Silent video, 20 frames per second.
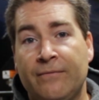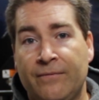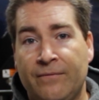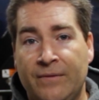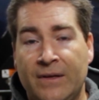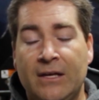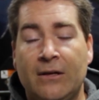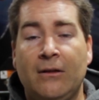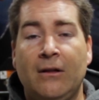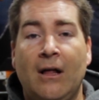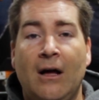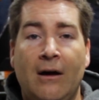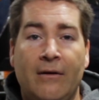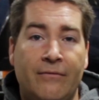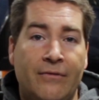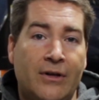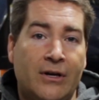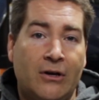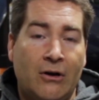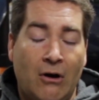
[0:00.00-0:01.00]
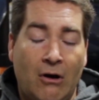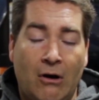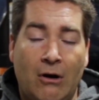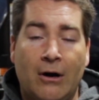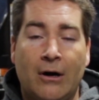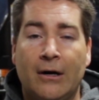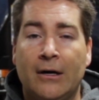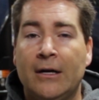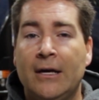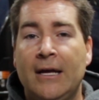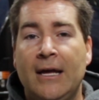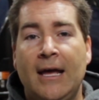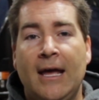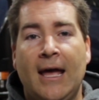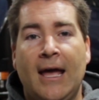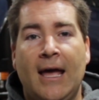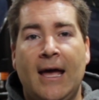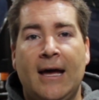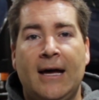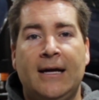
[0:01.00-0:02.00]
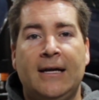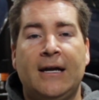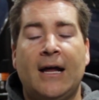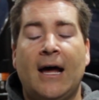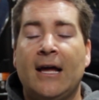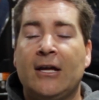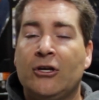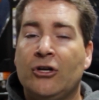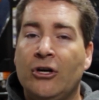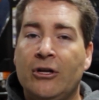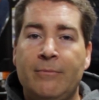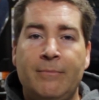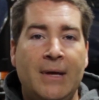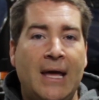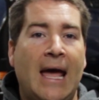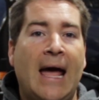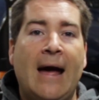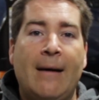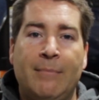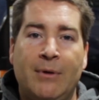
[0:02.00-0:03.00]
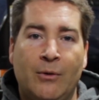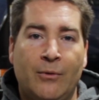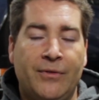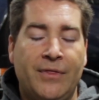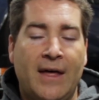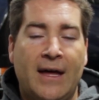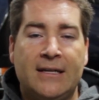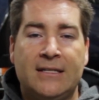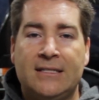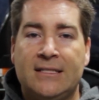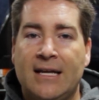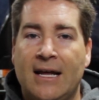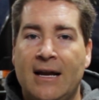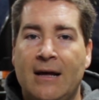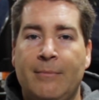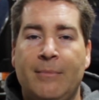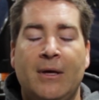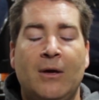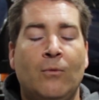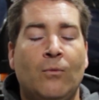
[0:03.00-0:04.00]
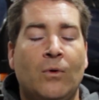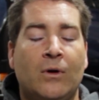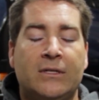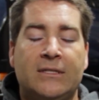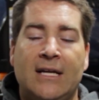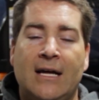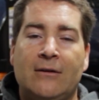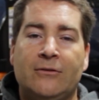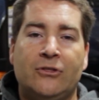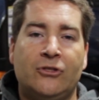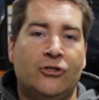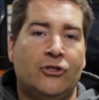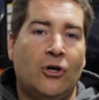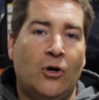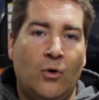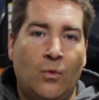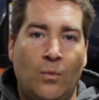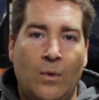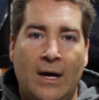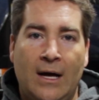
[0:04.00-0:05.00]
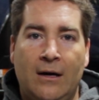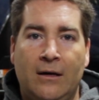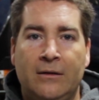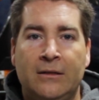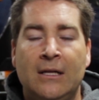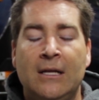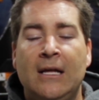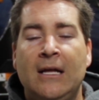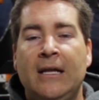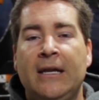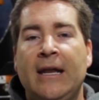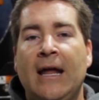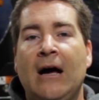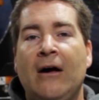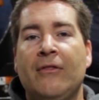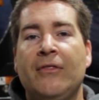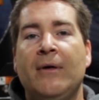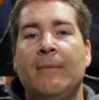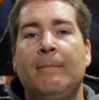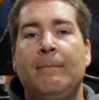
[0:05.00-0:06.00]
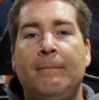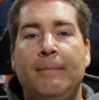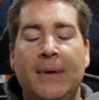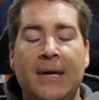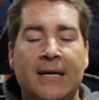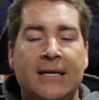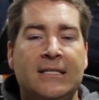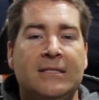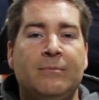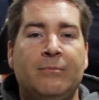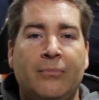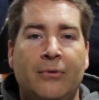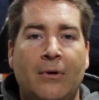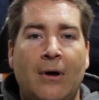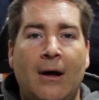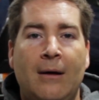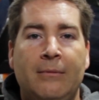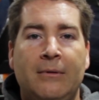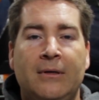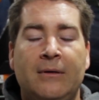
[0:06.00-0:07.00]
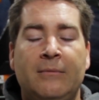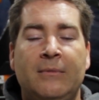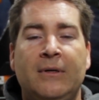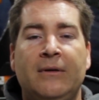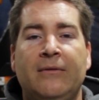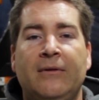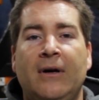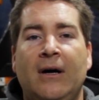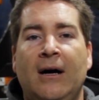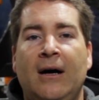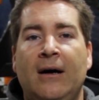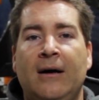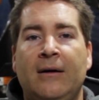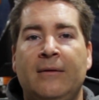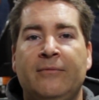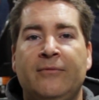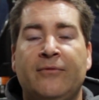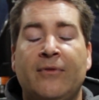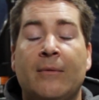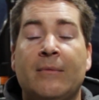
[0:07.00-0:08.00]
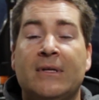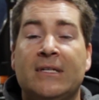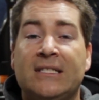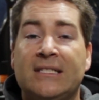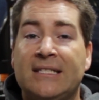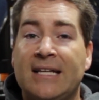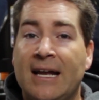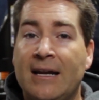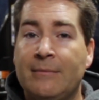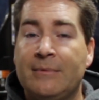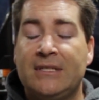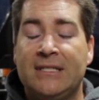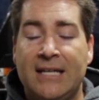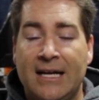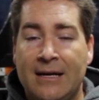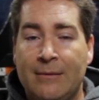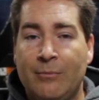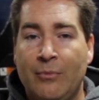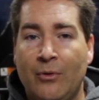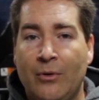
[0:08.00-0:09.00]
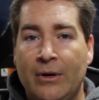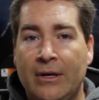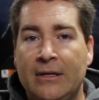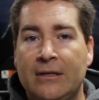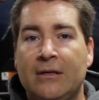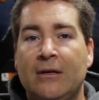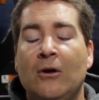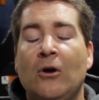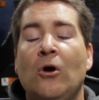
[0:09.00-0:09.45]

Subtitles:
feel of the car. And I couldn't be happier with that setup. It works out so well. Now, the biggest problem from the setup standpoint